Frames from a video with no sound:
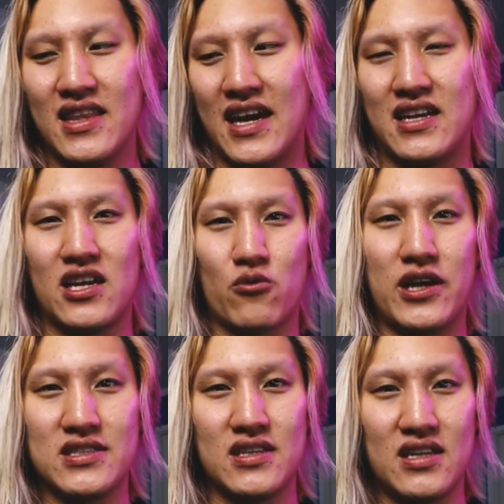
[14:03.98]
that Dick
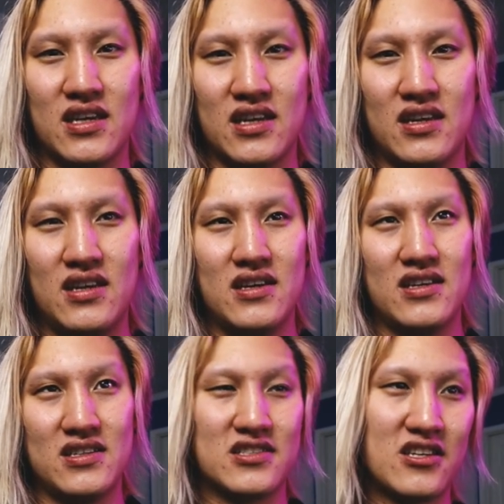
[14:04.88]
Grayson did.
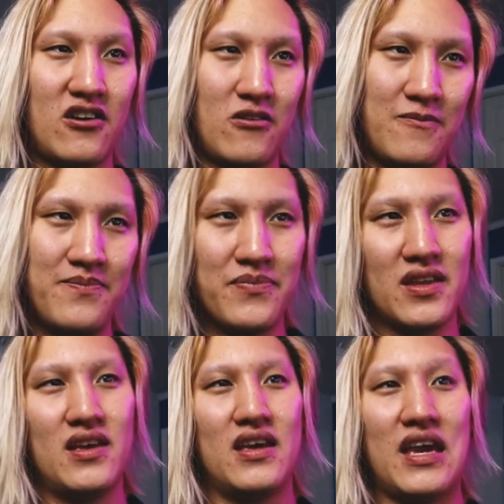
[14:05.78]
And so
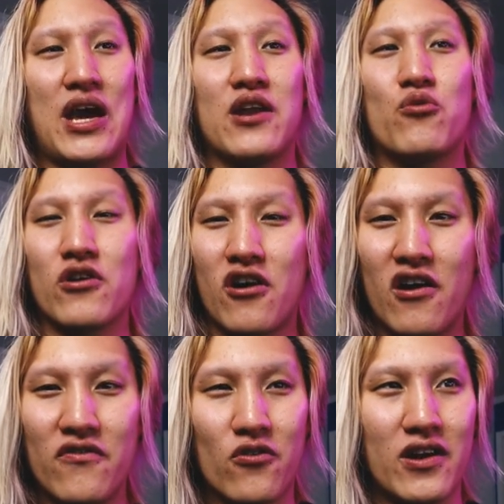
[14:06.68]
he had to work
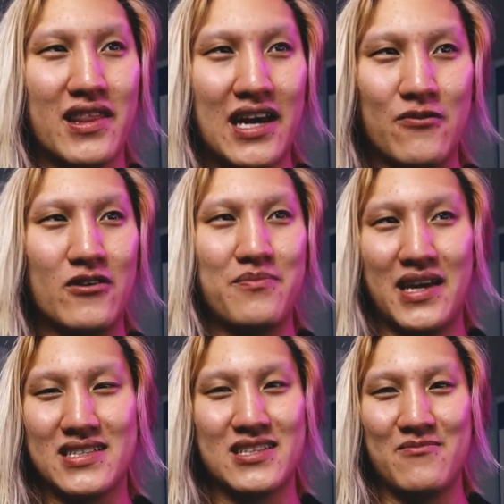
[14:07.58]
hard for it, and that's what
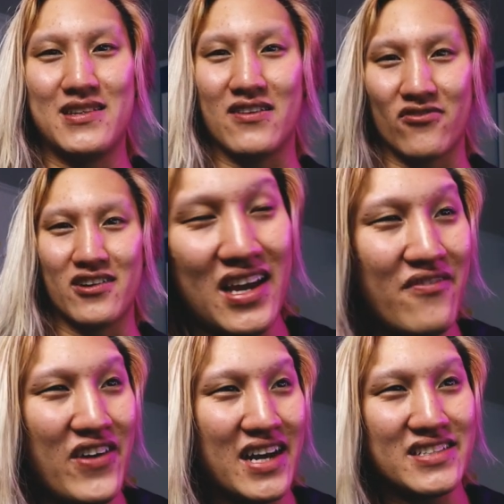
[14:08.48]
makes him different.
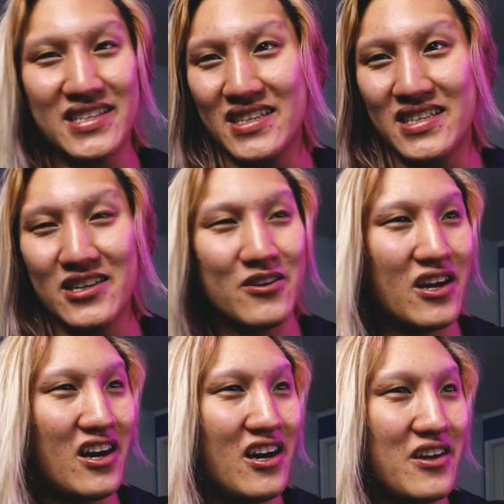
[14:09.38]
Yeah, in fact, it says
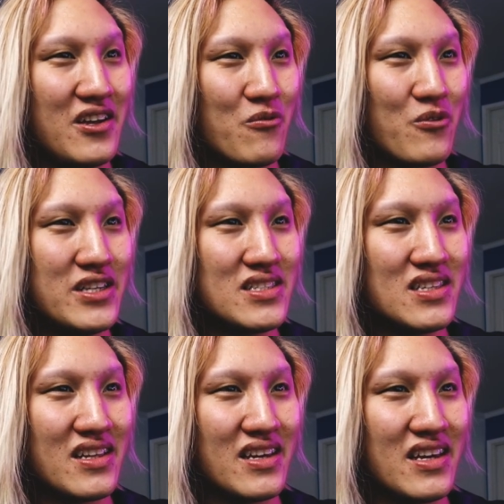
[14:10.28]
here,
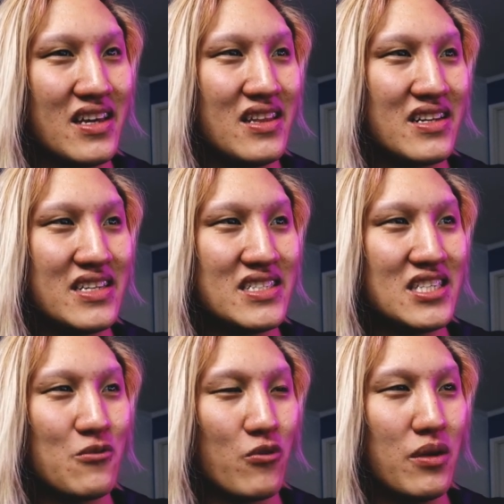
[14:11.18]
recently in the
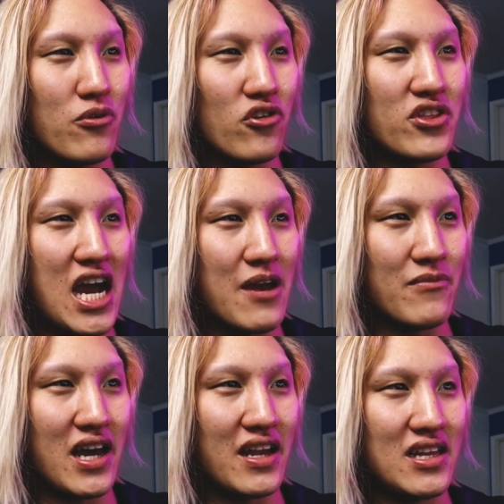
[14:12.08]
DC Rebirth
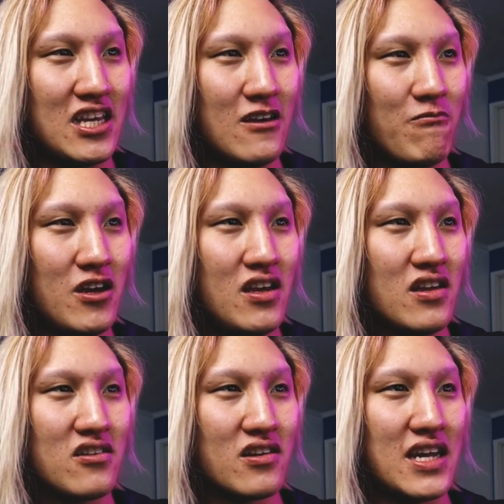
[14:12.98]
timeline, Tim
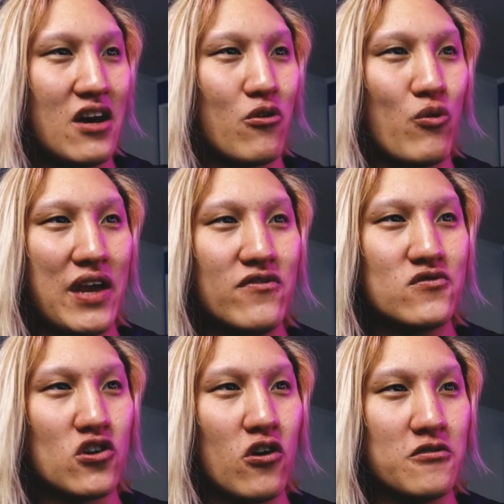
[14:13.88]
took down a wave
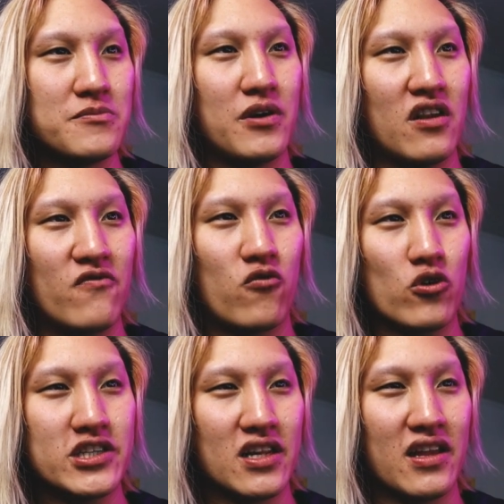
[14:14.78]
of drones, but
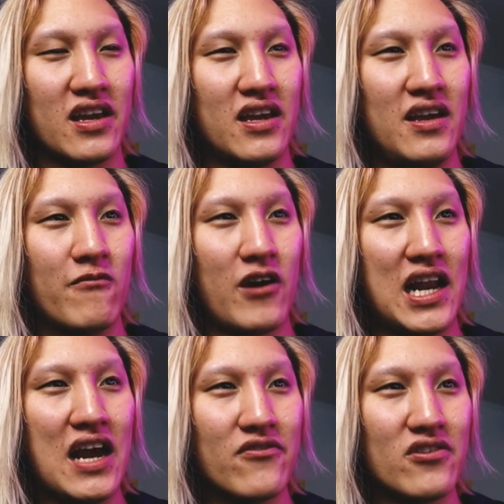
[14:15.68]
unfortunately,
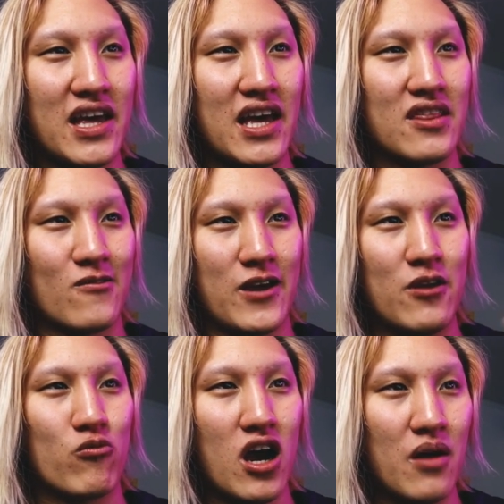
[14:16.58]
right after that, the
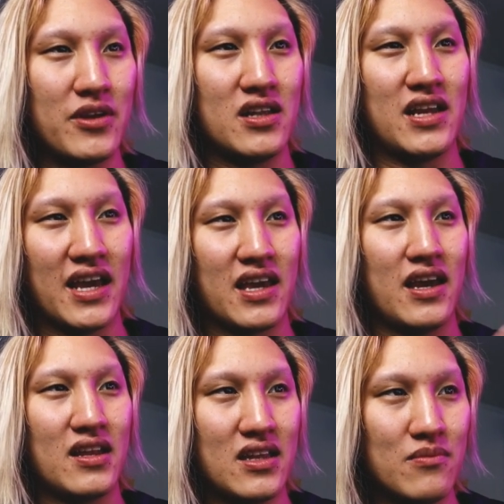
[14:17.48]
Red Robin,
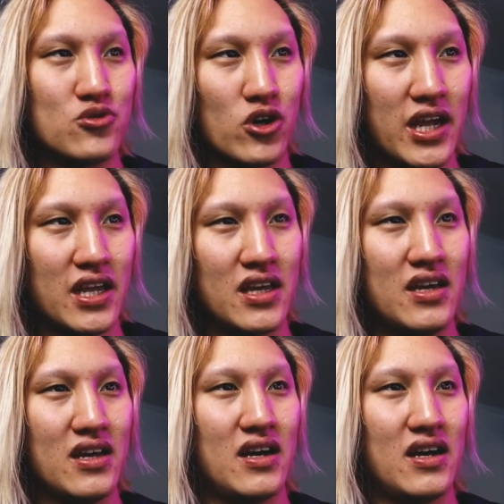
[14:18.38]
aka Tim Drake,